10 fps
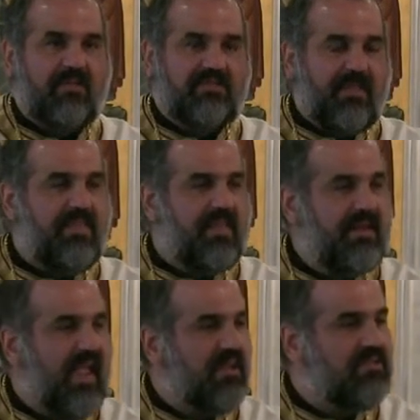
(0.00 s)
and spend the
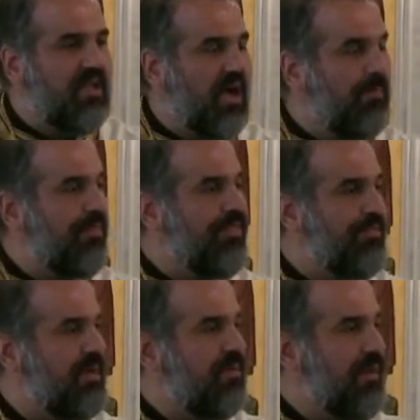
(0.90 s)
next couple,
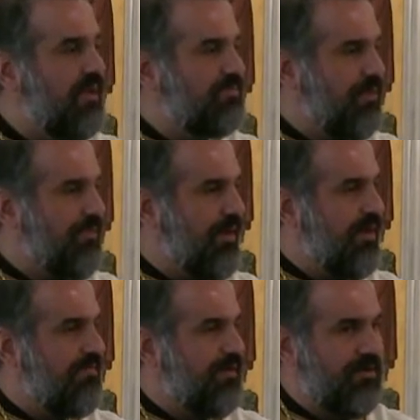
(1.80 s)
three weeks
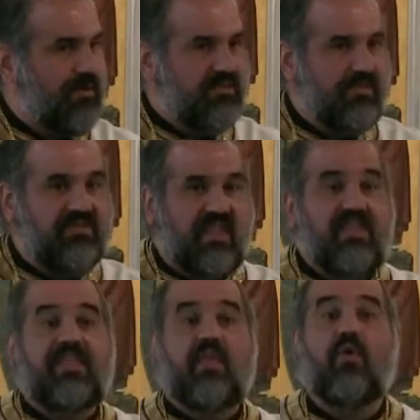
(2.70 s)
preparing for Christmas
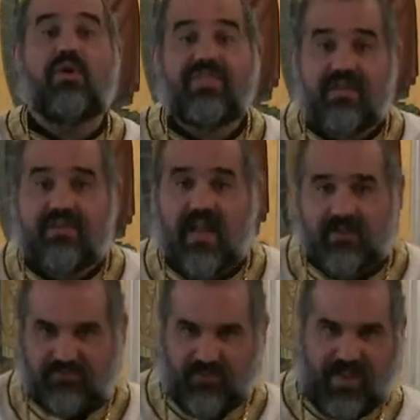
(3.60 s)
in the
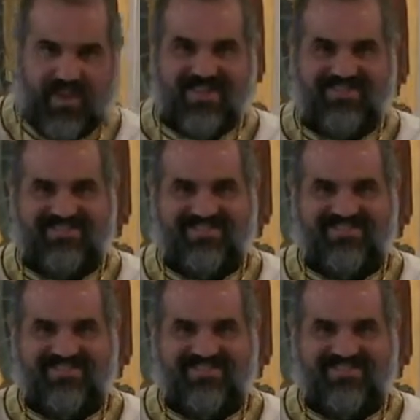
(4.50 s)
Orthodox way,